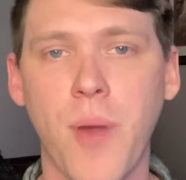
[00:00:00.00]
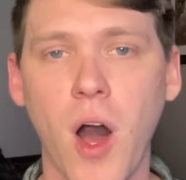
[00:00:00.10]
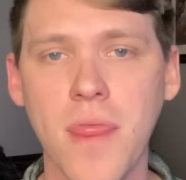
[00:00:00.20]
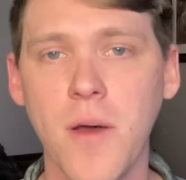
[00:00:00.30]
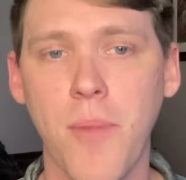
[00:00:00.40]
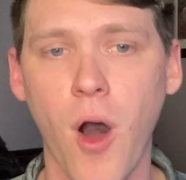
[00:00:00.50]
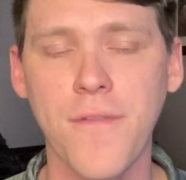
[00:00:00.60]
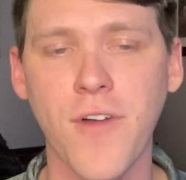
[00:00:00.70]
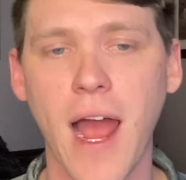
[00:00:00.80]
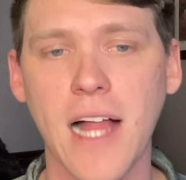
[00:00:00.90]
punt the
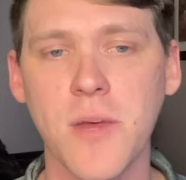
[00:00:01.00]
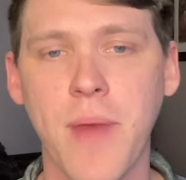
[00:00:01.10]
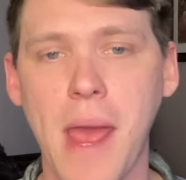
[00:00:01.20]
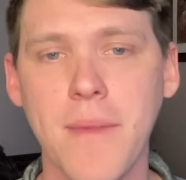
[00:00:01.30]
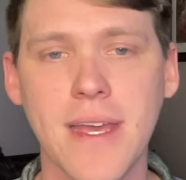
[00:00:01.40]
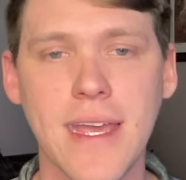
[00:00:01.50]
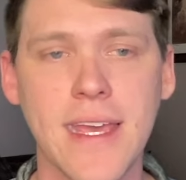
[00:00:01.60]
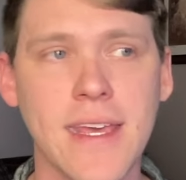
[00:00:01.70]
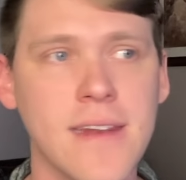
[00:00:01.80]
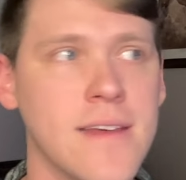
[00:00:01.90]
ball for Alabama
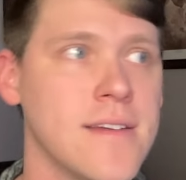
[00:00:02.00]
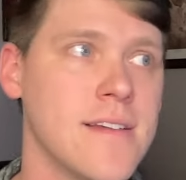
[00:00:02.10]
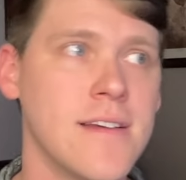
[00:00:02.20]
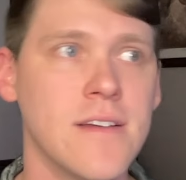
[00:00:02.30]
in,